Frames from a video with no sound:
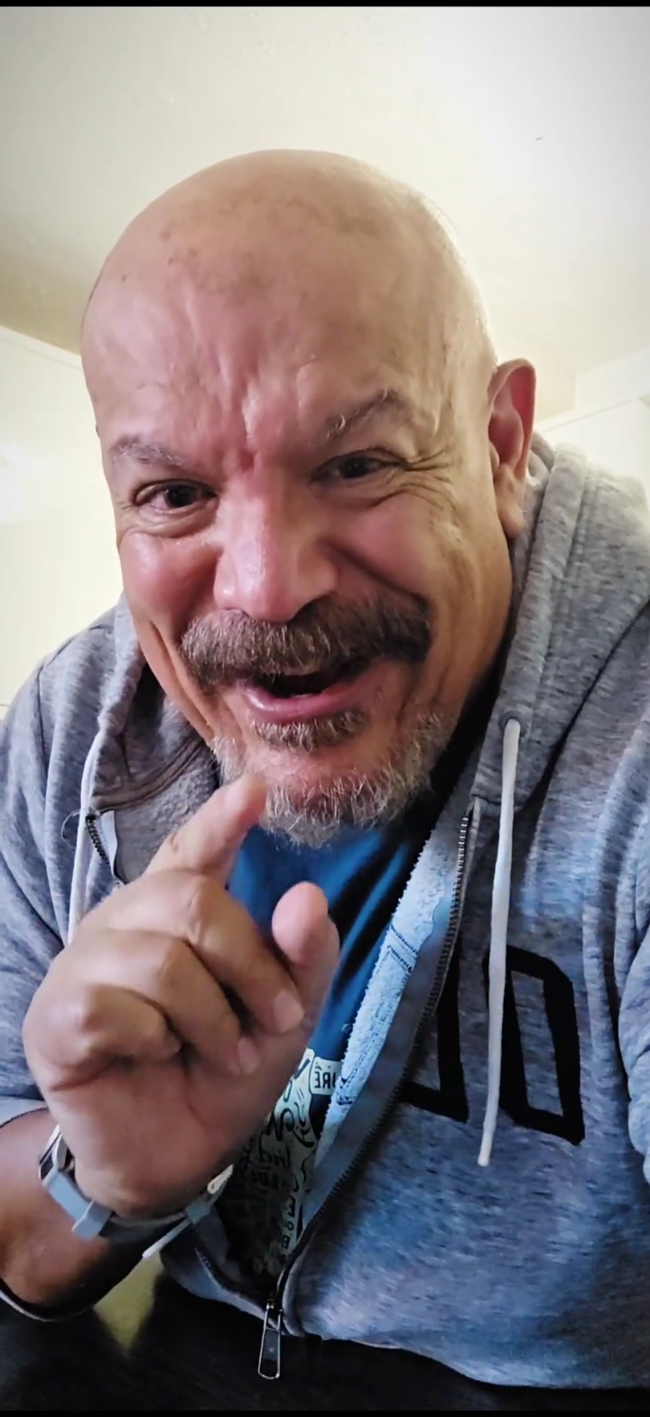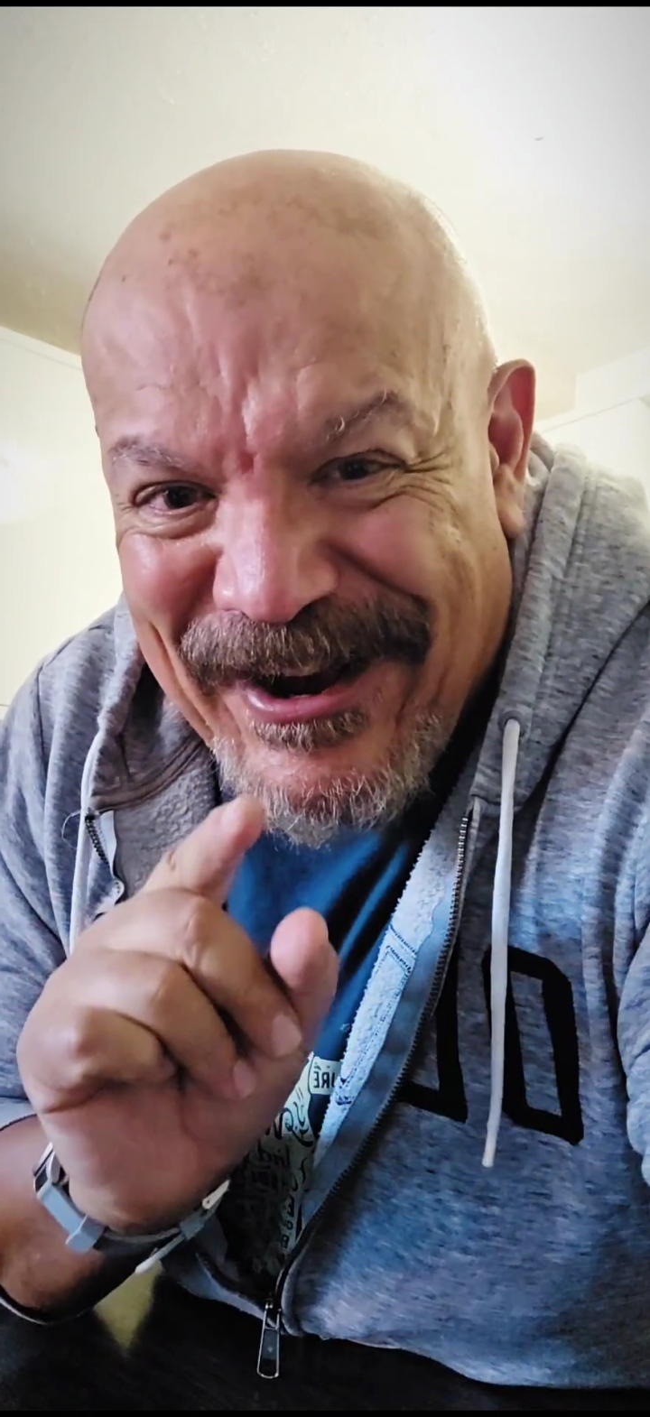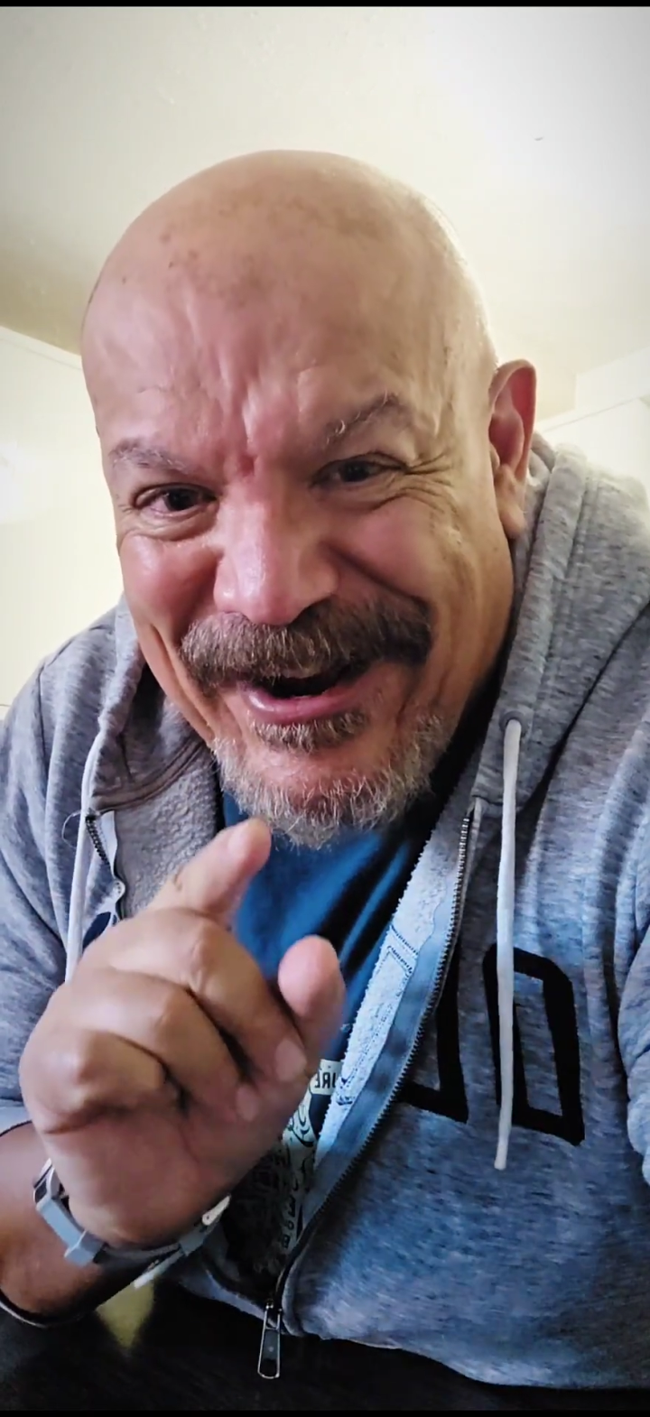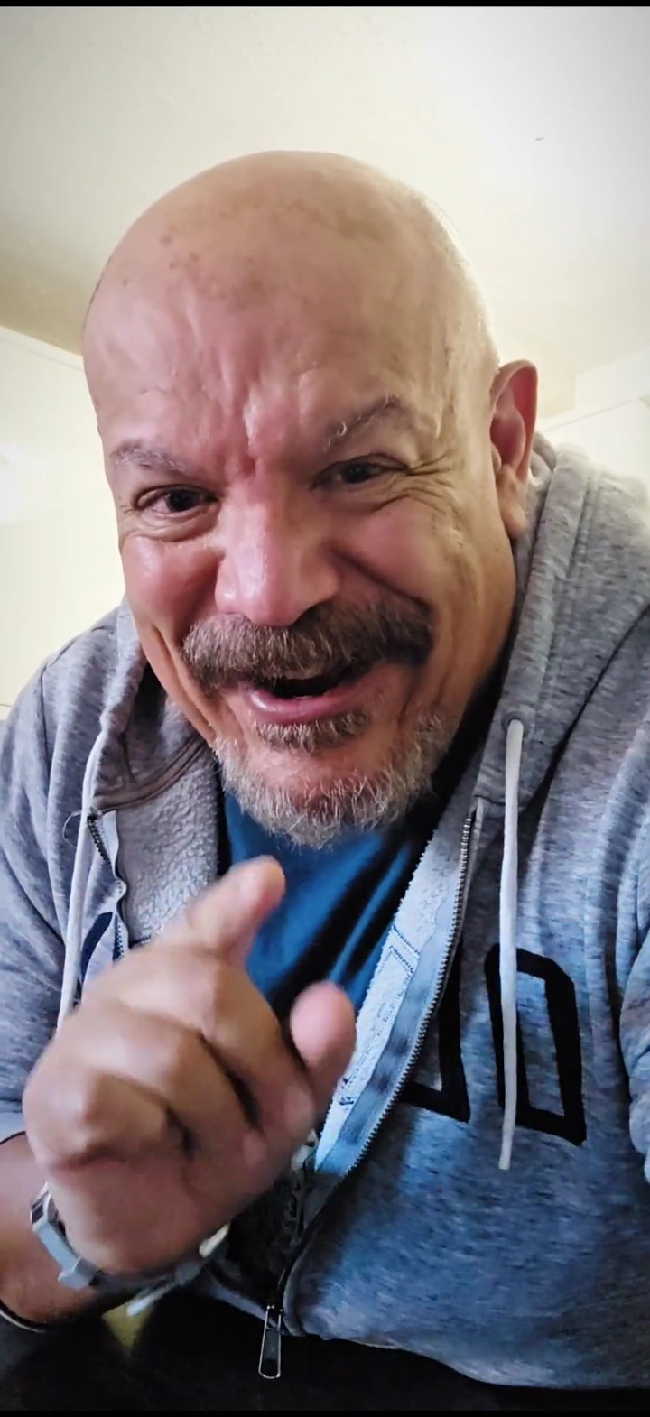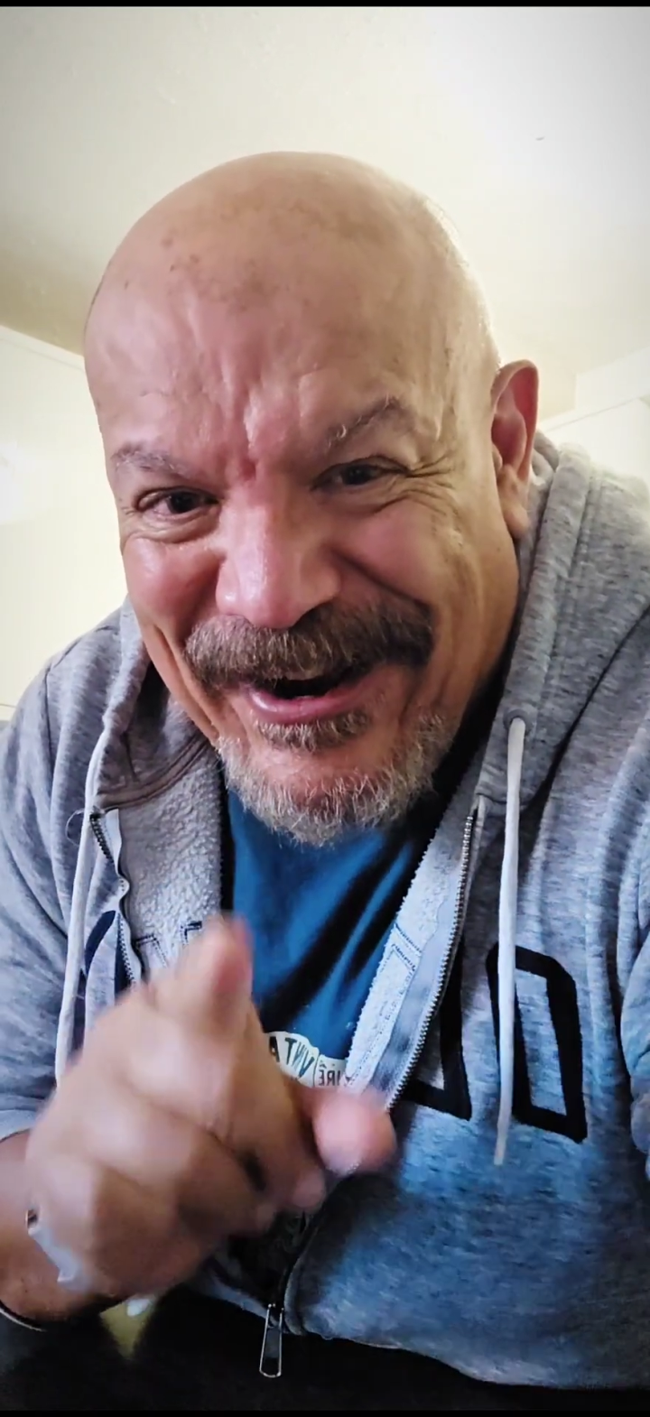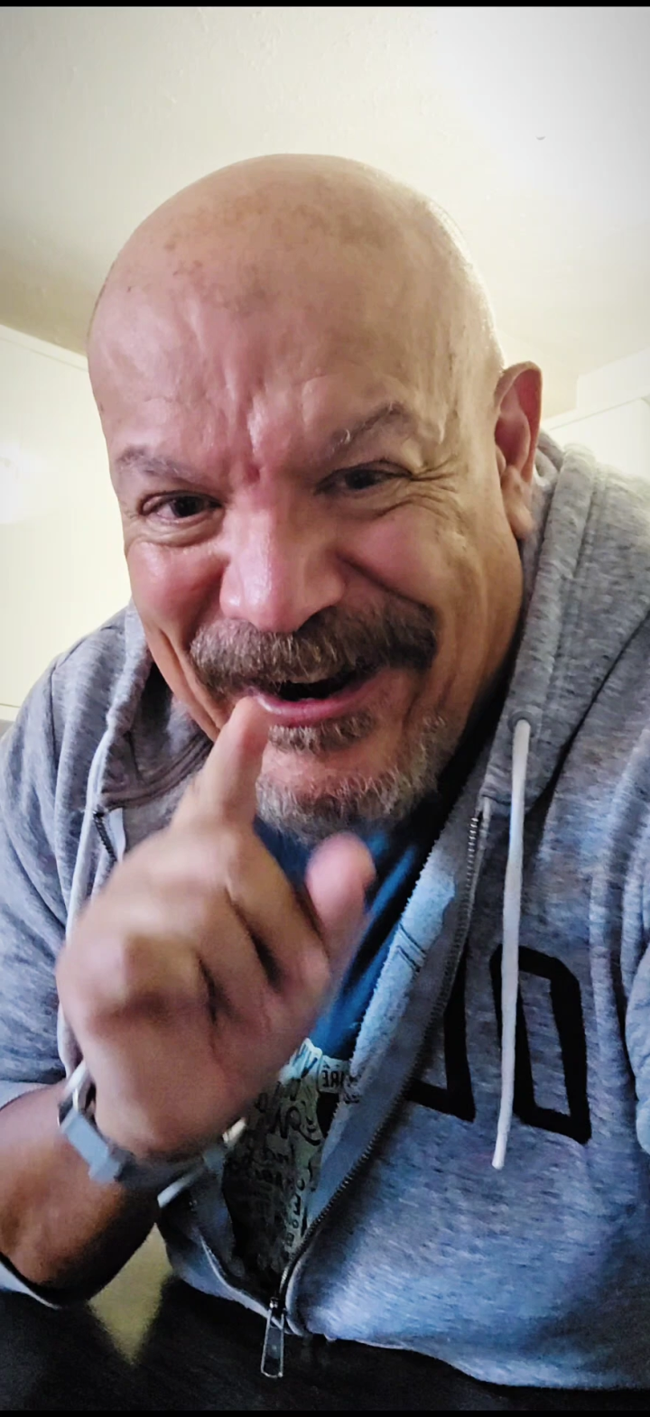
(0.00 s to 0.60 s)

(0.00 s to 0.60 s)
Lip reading: poured the